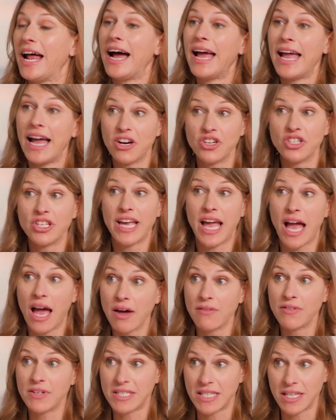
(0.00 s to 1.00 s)
I actually
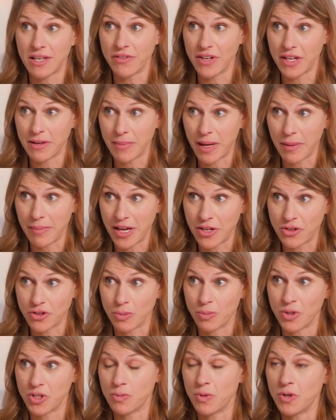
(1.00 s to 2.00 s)
have a TV in my
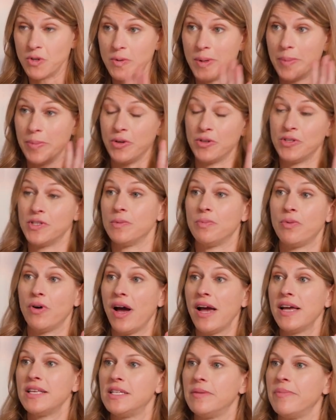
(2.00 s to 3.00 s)
bedroom, which most people are
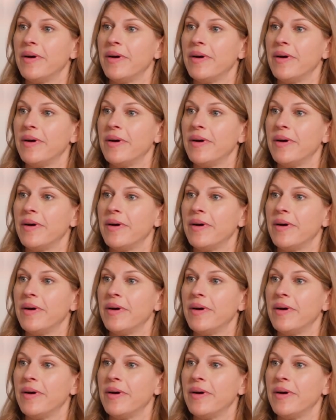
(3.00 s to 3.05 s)
surprised